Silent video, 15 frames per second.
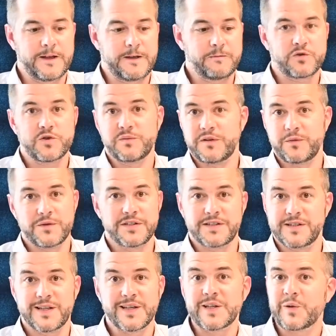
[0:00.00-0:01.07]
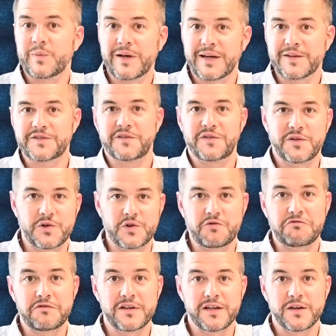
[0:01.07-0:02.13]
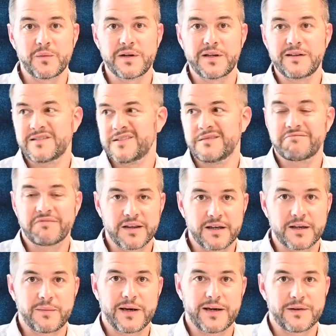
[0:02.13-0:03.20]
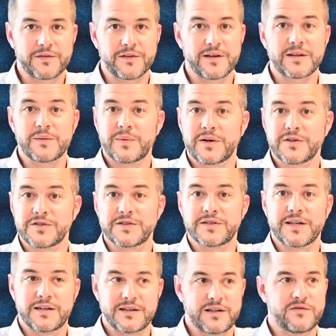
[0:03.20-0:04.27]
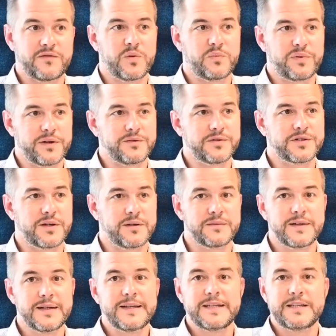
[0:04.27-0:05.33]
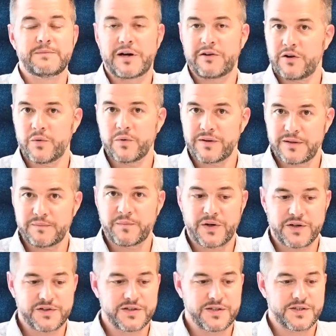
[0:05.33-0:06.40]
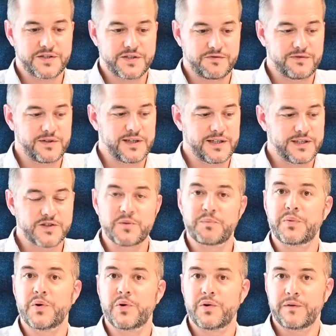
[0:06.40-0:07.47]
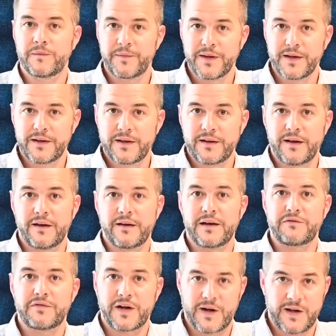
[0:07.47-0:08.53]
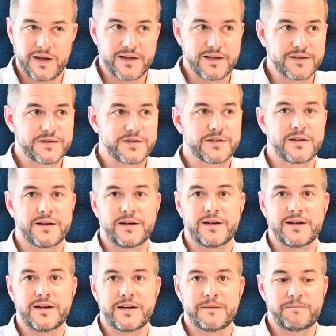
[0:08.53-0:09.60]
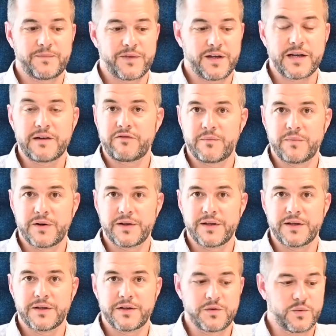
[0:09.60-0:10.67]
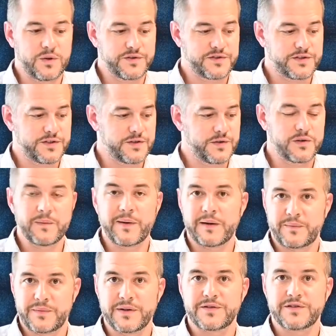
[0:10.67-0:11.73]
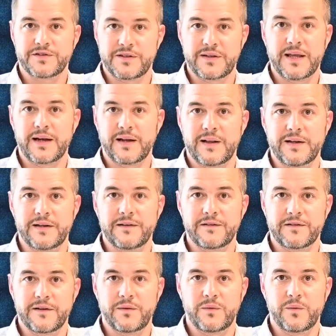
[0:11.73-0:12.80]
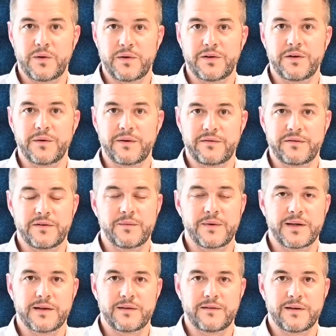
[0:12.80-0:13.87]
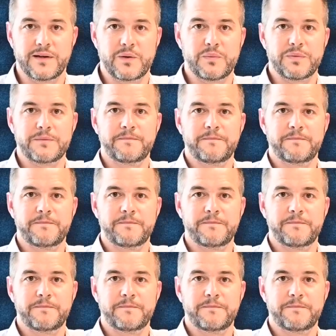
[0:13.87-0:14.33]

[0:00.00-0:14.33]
something which is a little bit out of the ordinary and we need to think a bit outside the box and take a different approach. So my role within Boss is to really support every client and everybody who wants to talk about pods to their clients, so we'll do everything we can to help.